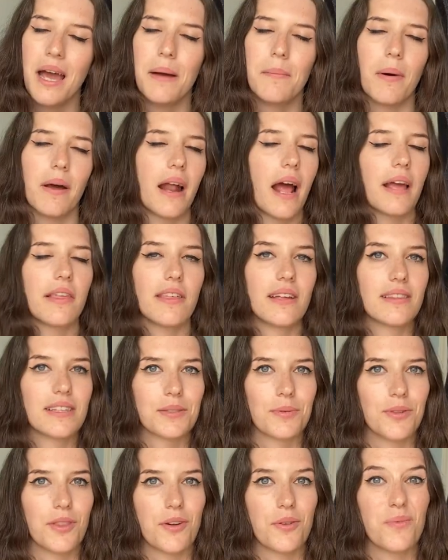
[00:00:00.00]
But I think
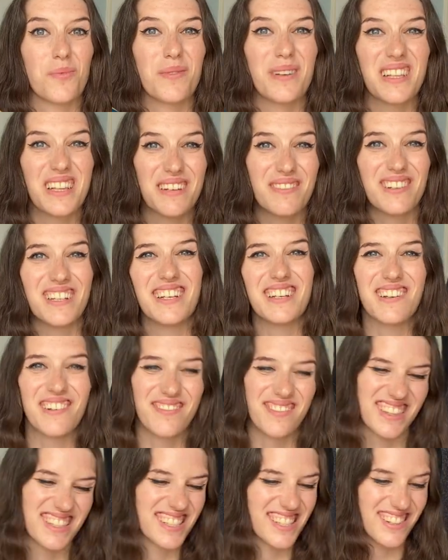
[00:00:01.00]
this would look really good
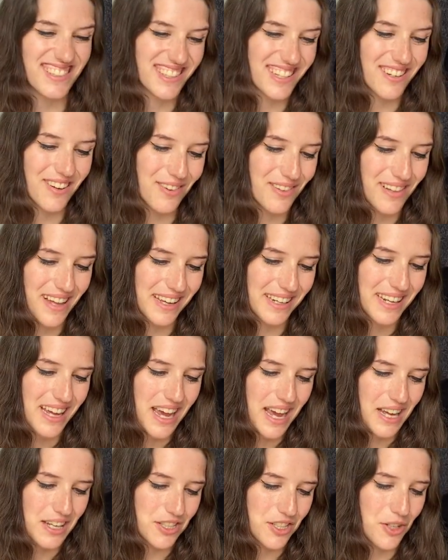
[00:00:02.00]
with the Zelda OLED,
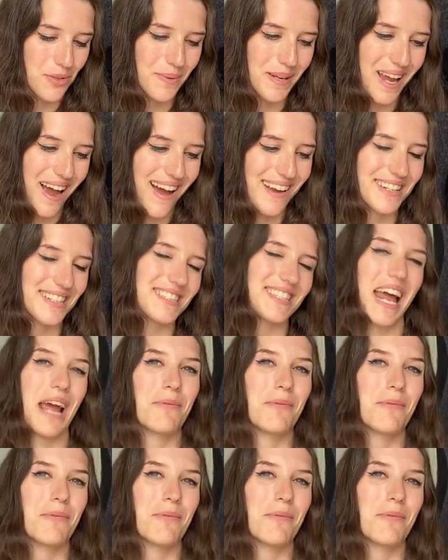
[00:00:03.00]
to be honest.